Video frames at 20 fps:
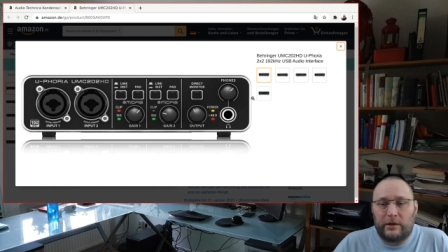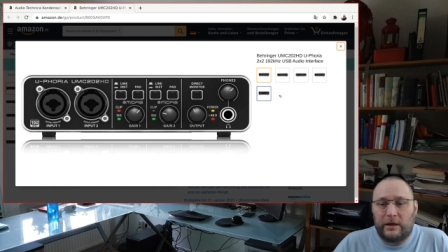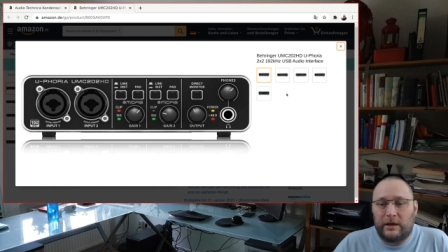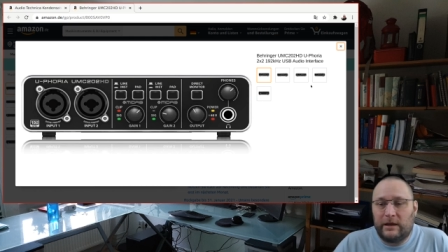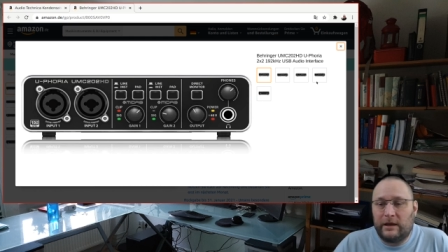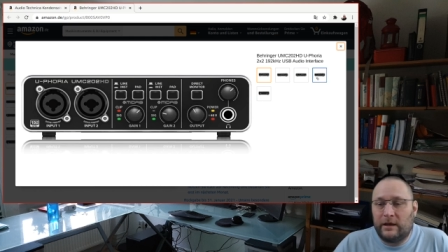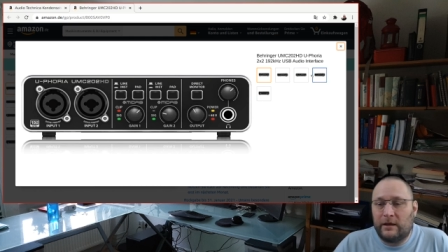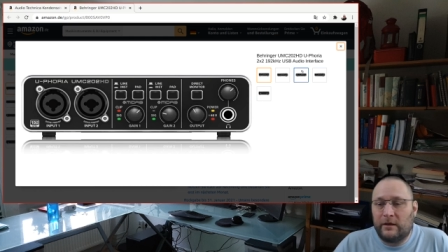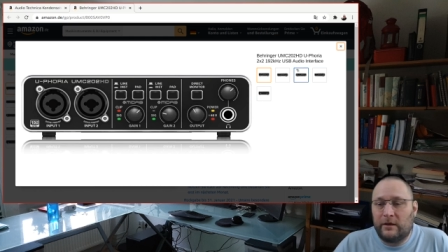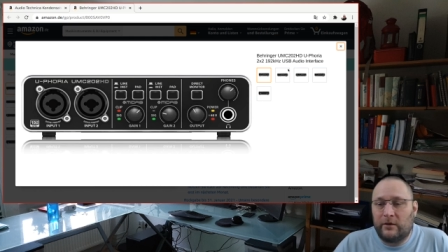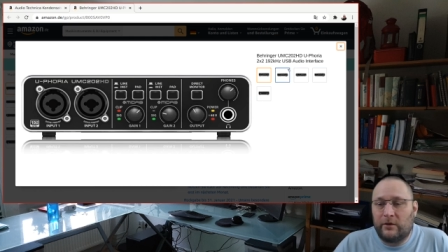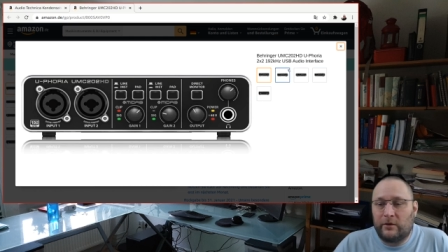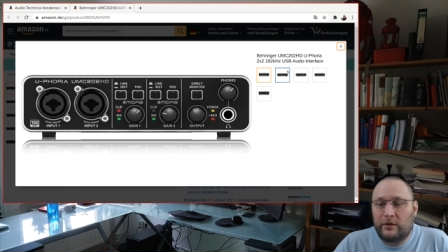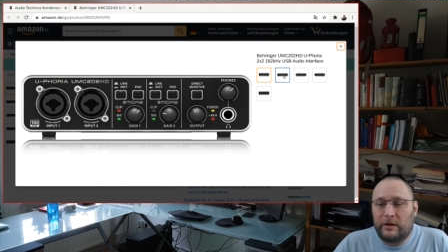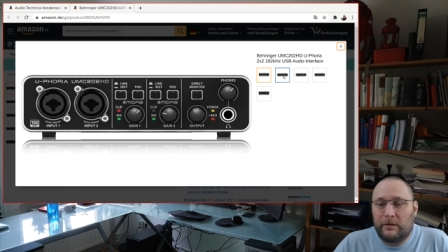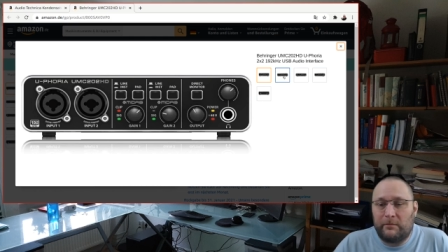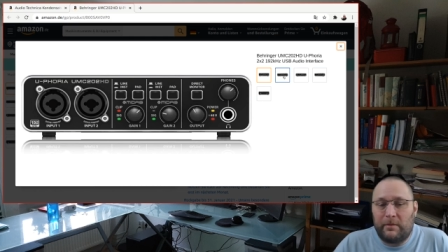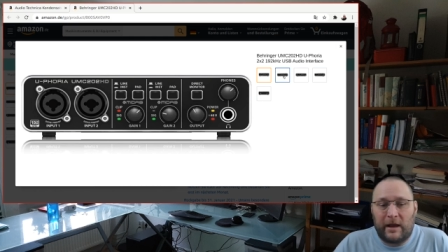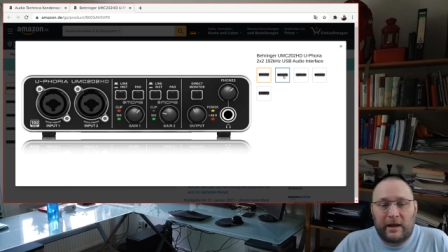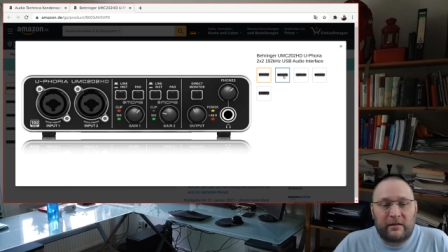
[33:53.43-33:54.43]
in here on
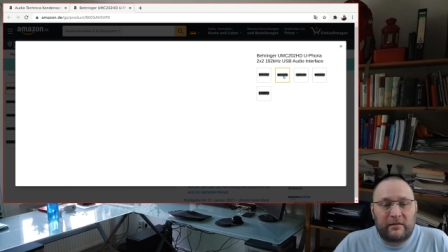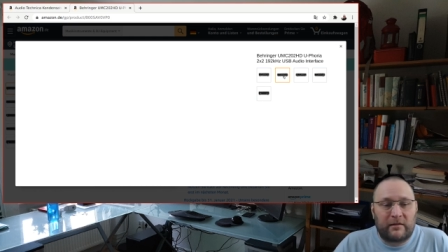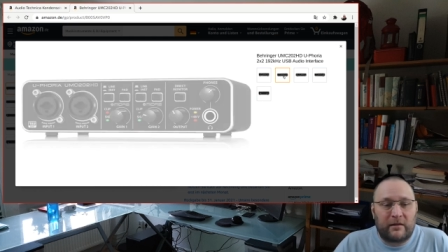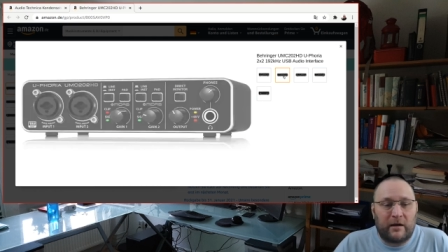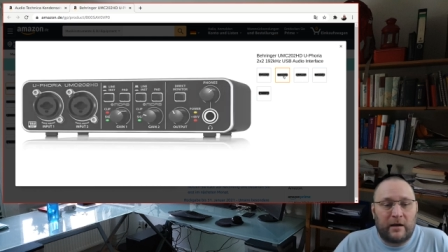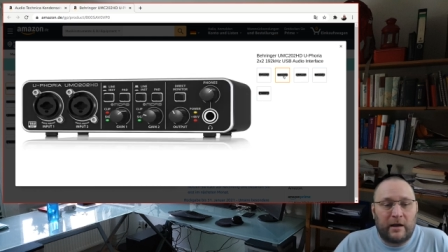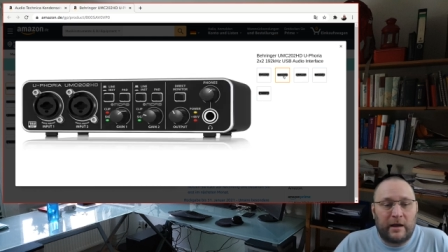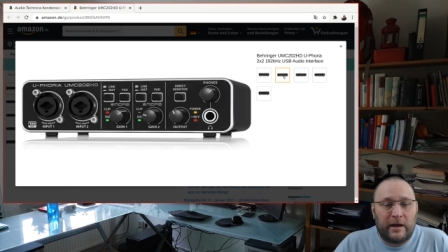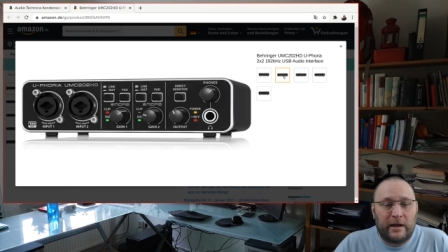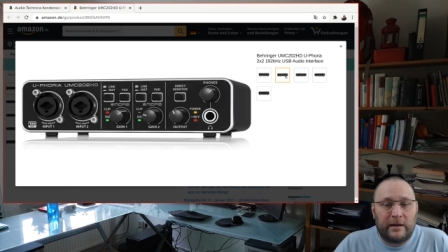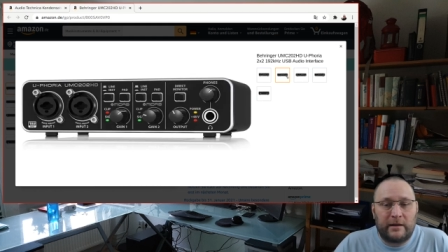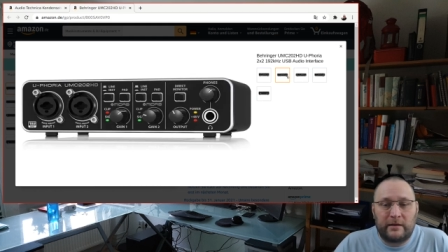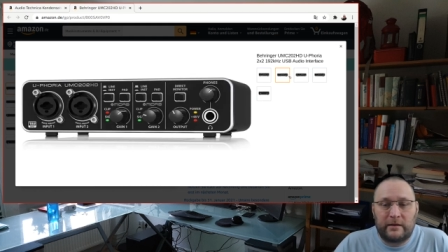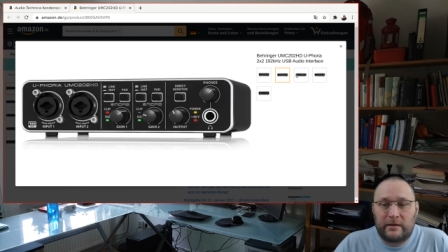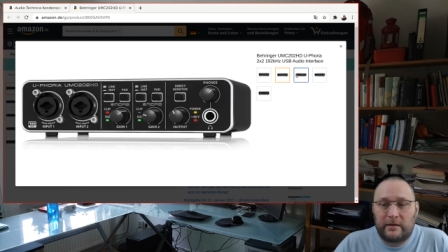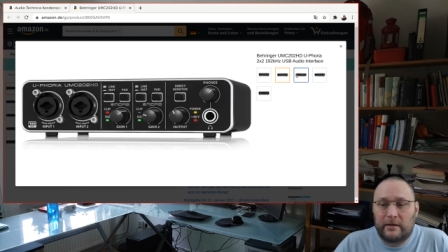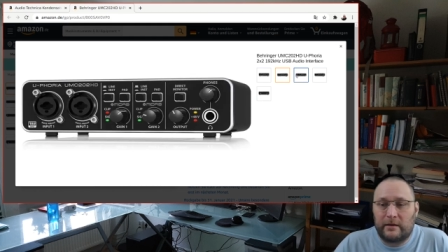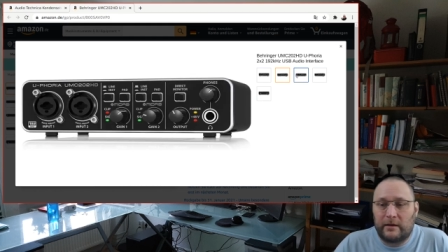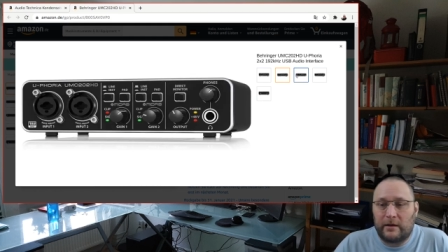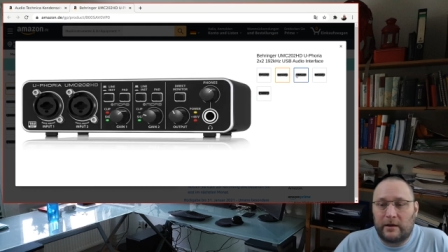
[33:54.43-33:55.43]
the back side.
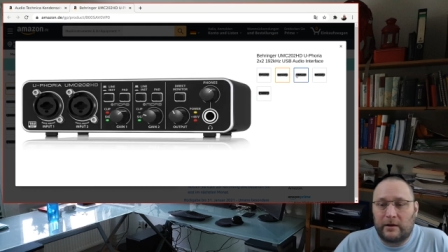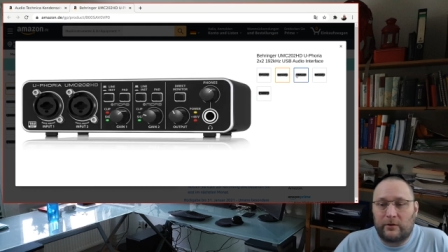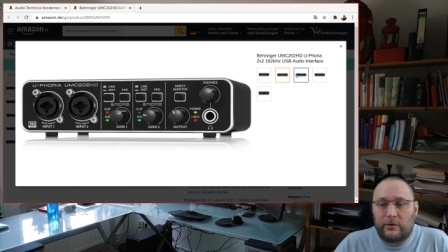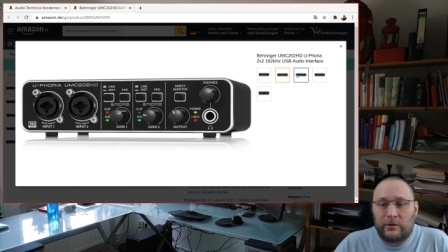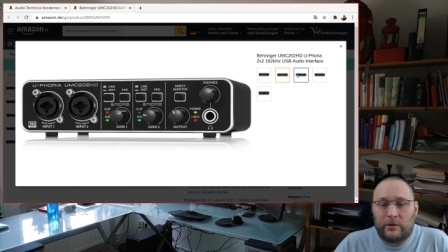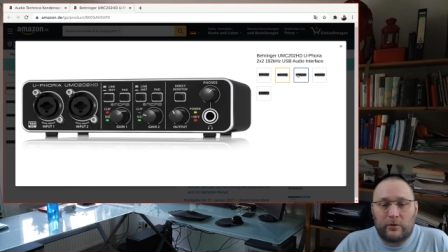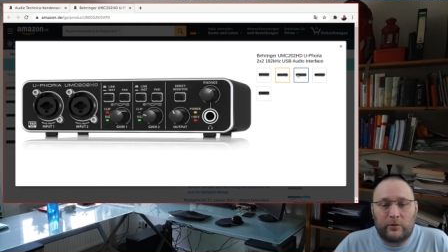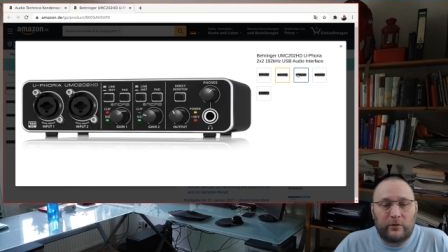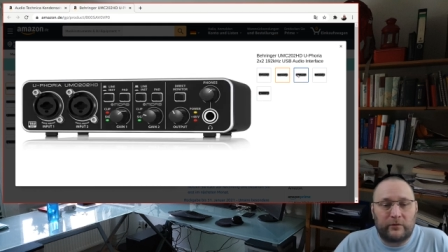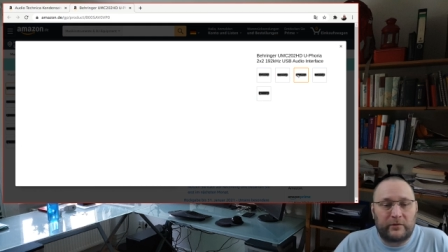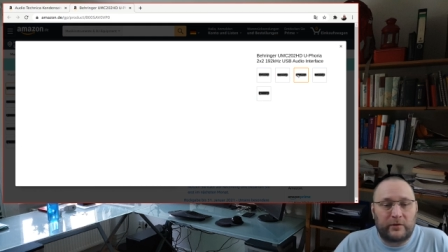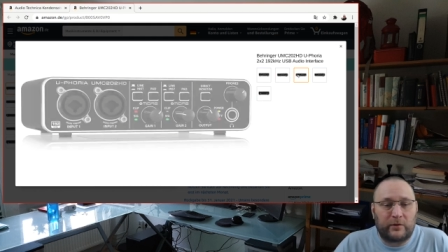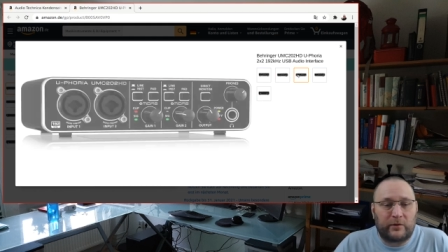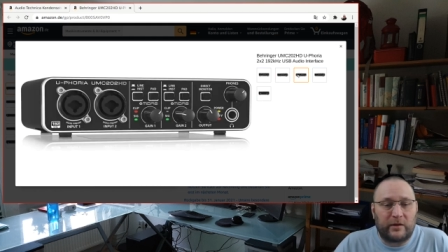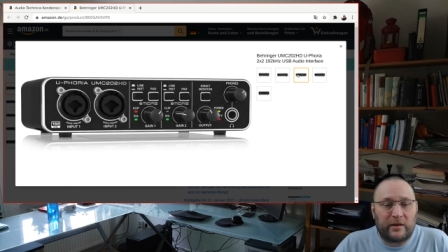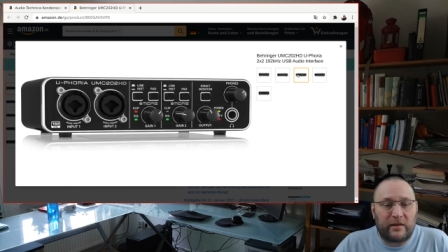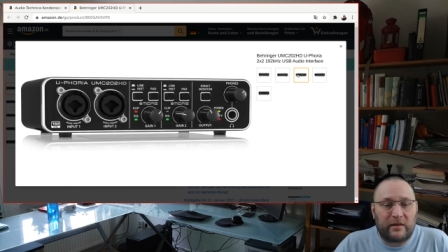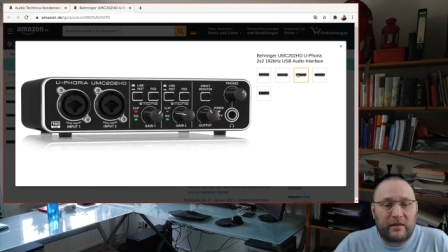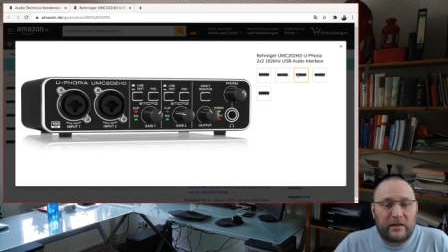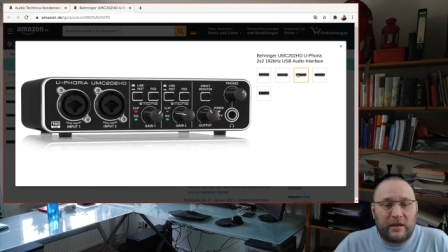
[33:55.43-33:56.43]
I don't know if you
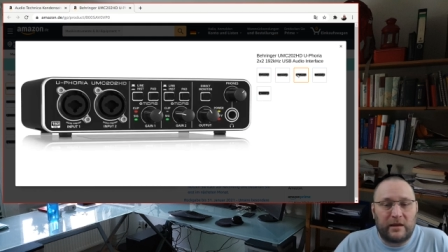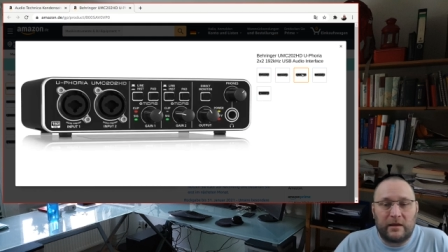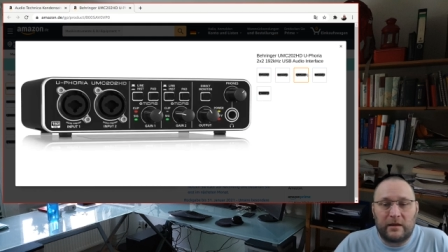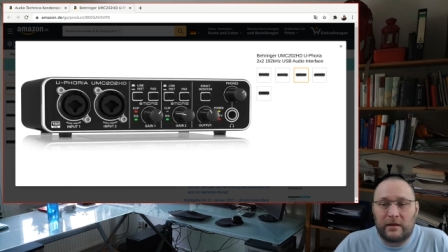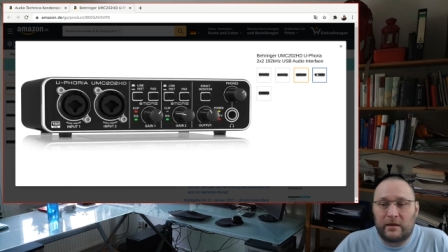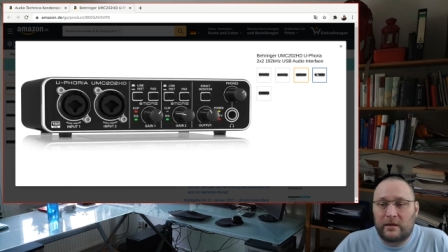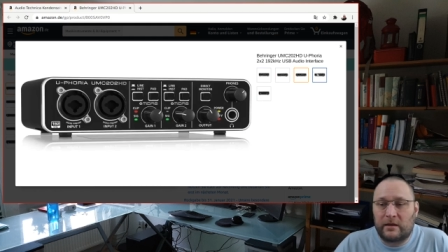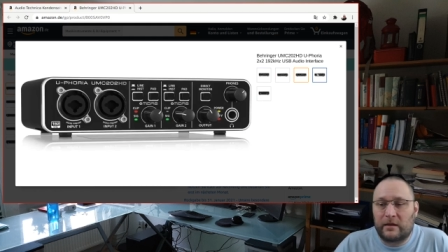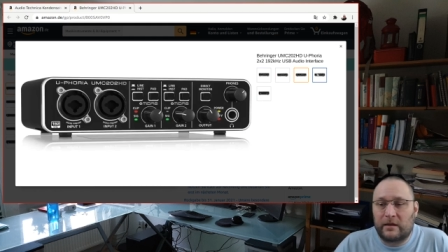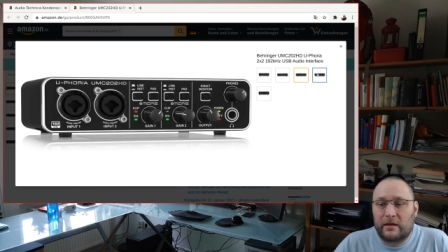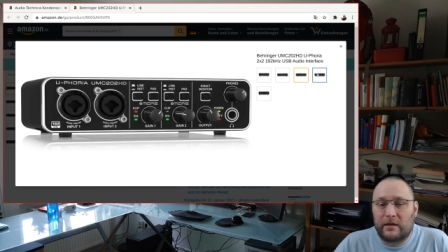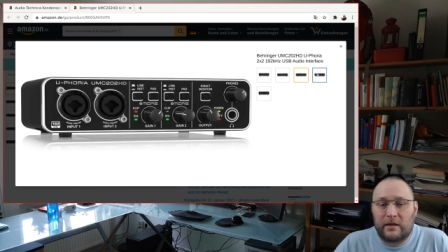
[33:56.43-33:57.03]
can see it.